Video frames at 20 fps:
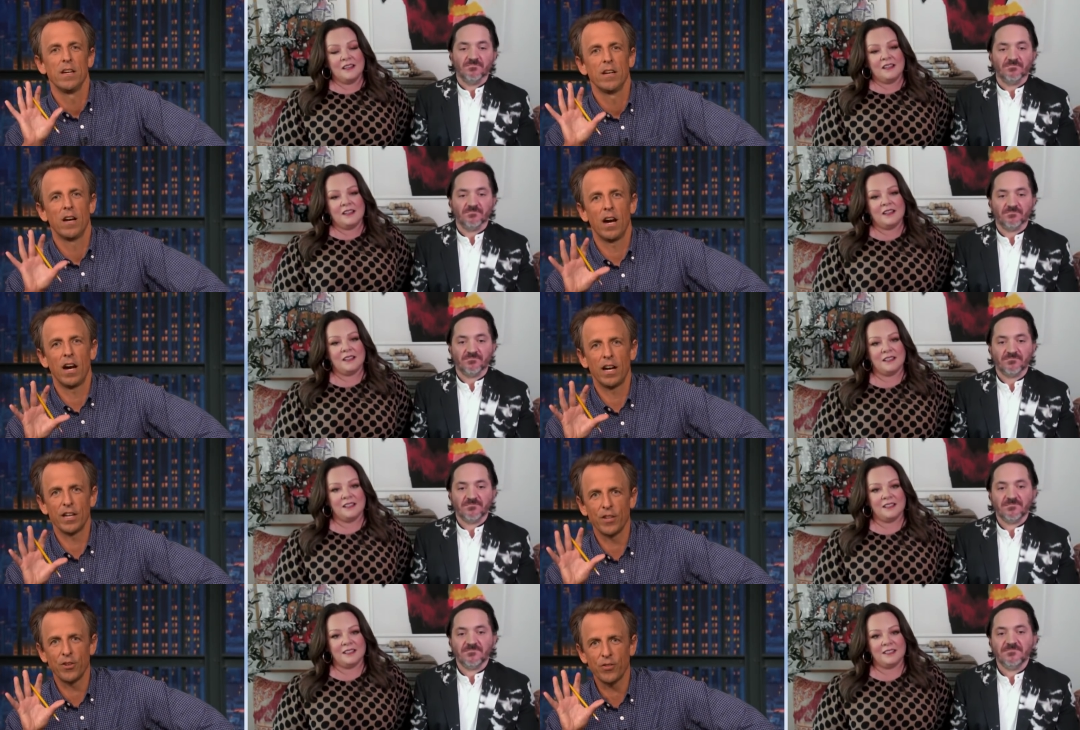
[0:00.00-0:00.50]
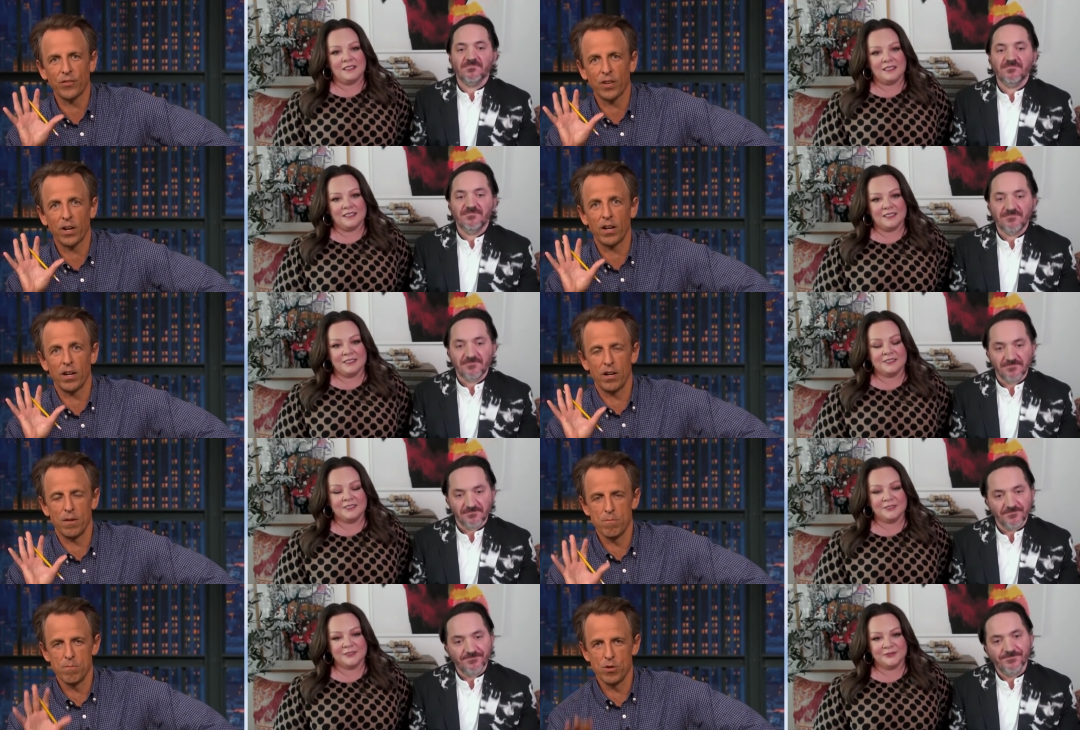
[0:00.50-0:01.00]
Speaker 1: Uh, you
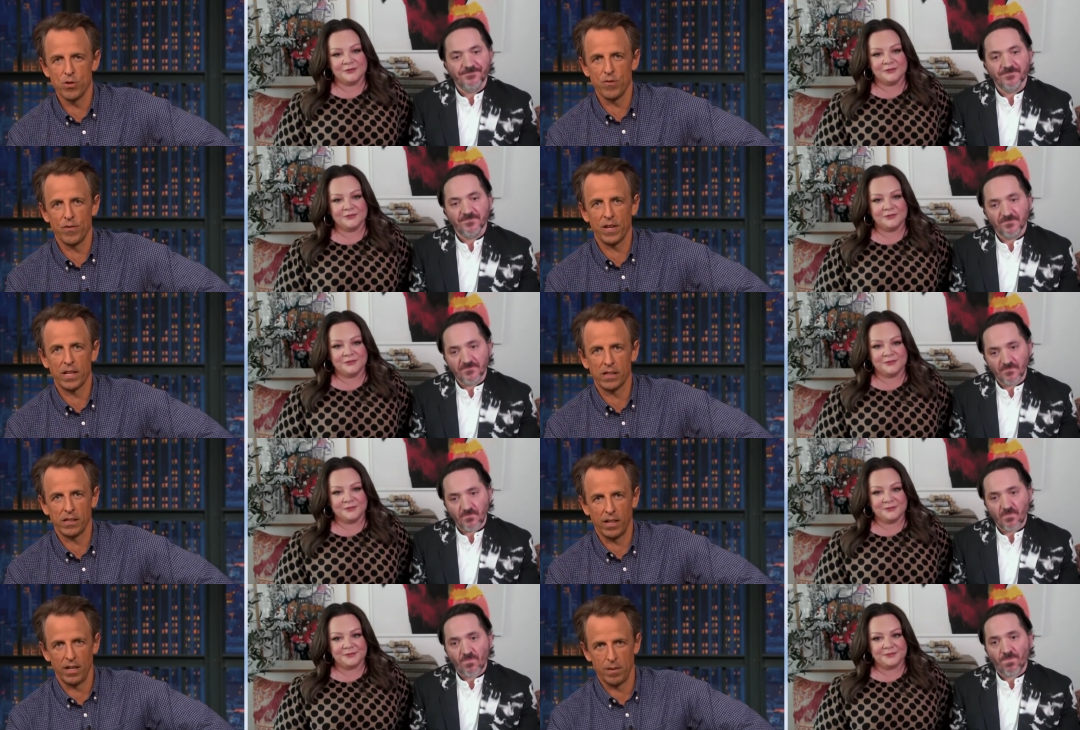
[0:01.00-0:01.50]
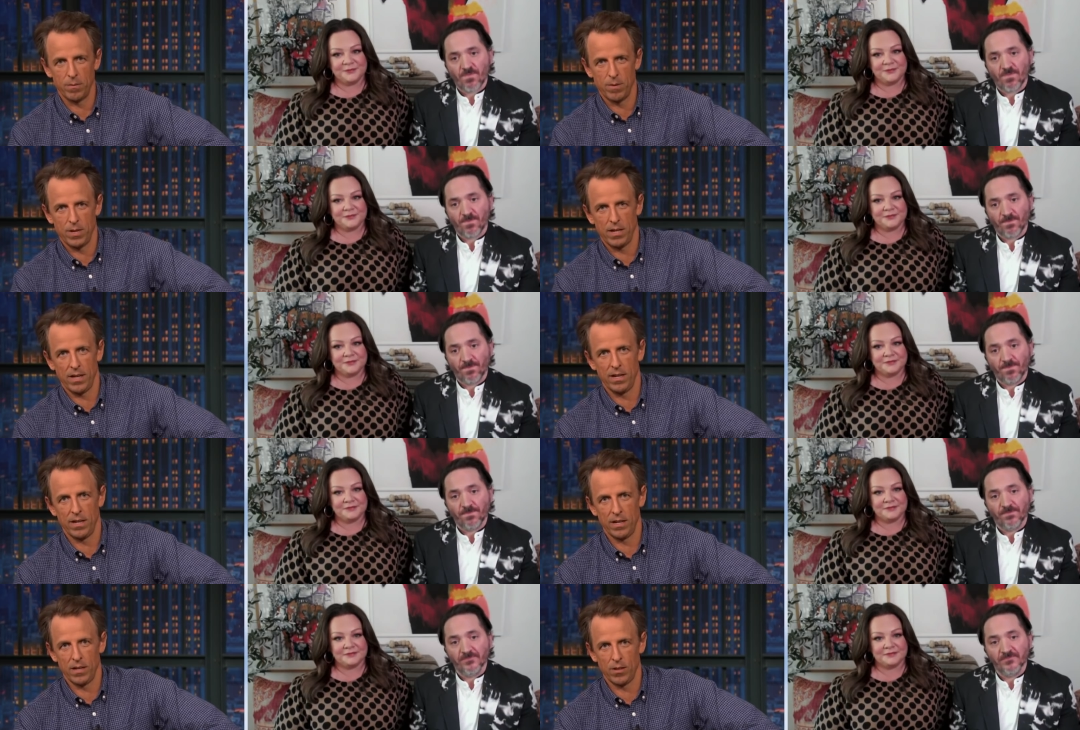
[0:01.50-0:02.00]
started a movie club
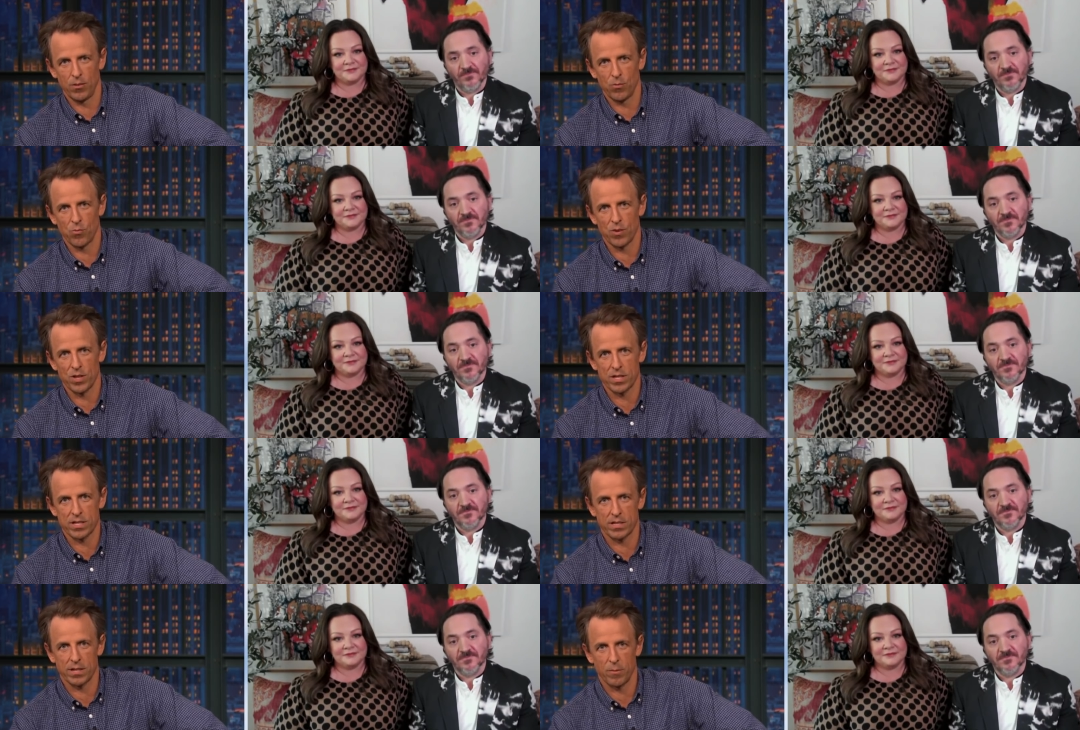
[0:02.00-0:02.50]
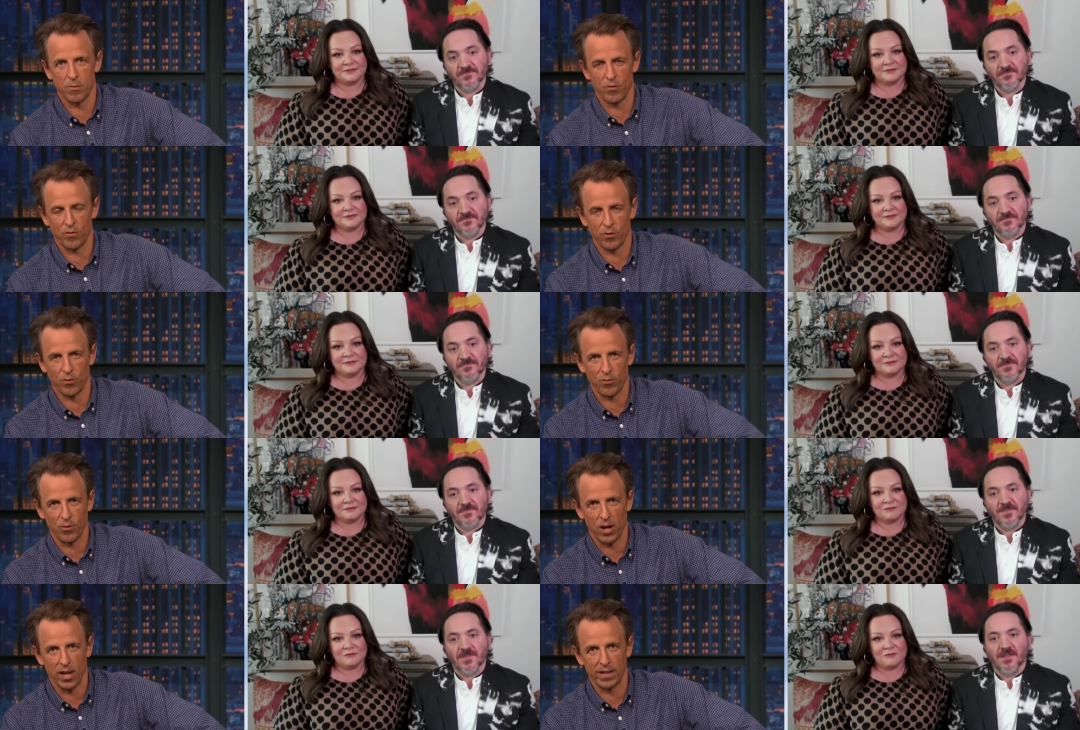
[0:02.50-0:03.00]
uh, with some of your
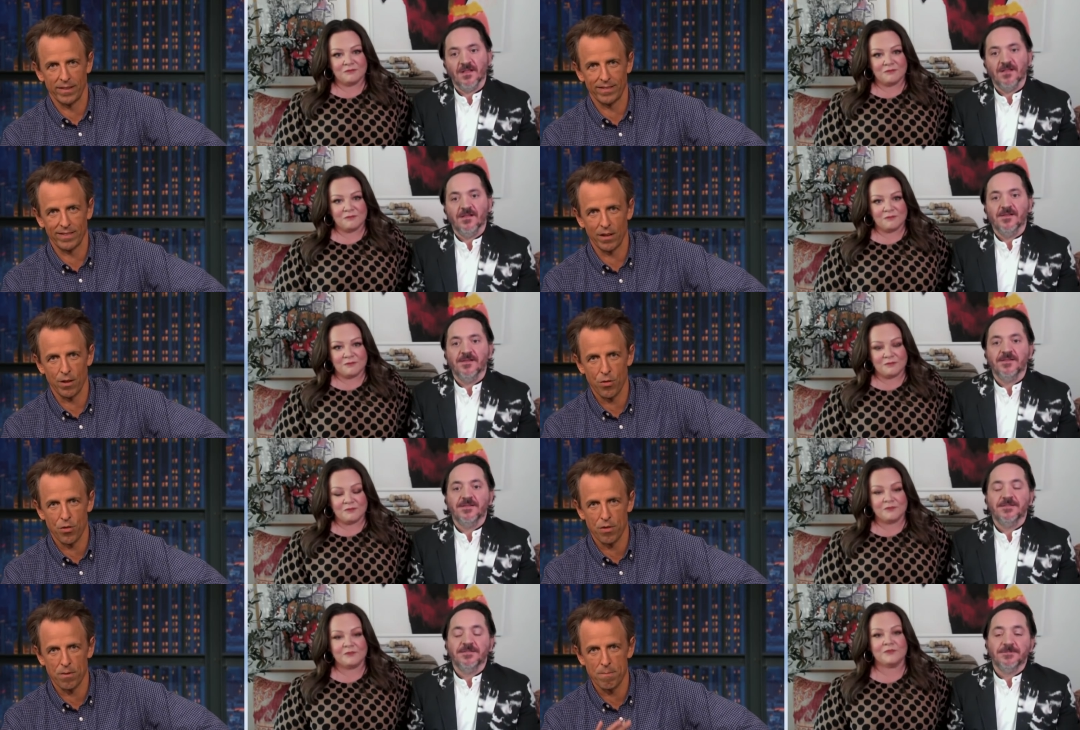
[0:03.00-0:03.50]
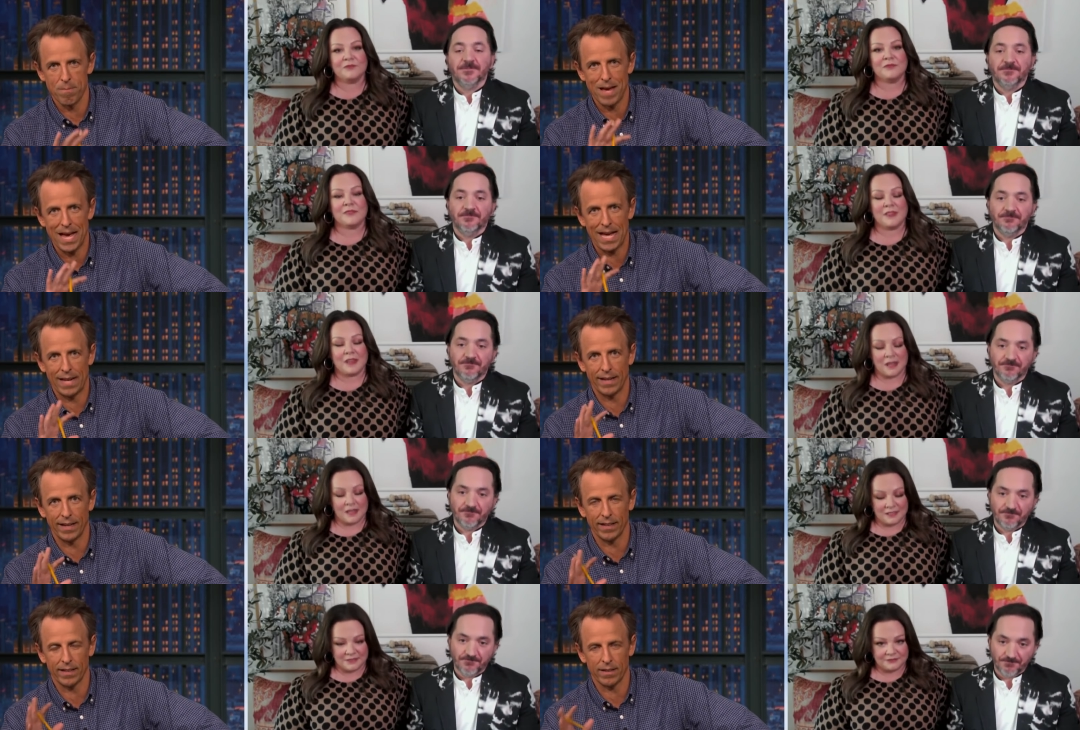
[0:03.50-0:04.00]
friends, a
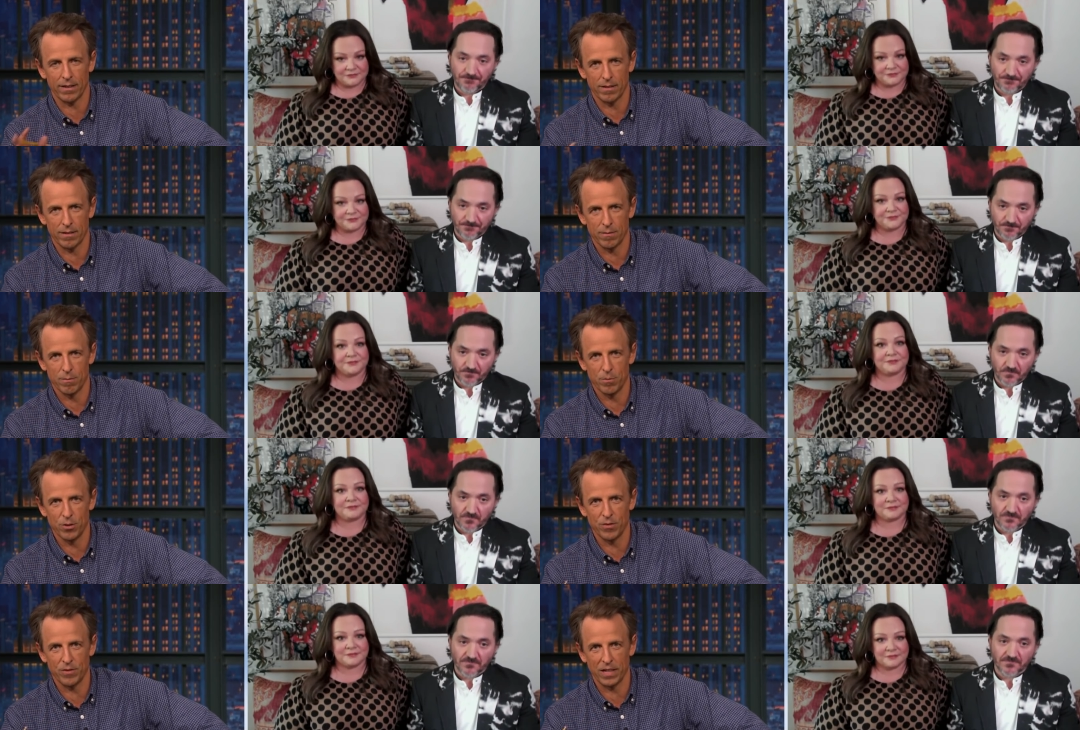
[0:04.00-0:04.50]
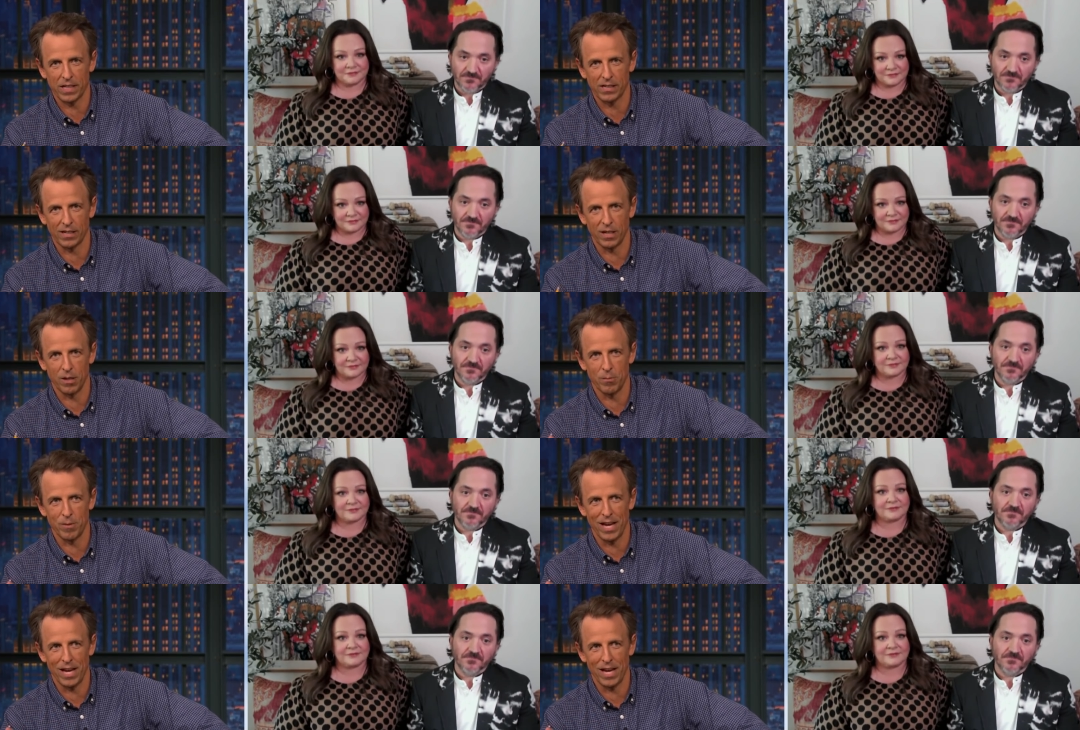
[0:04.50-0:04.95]
thematic movie club,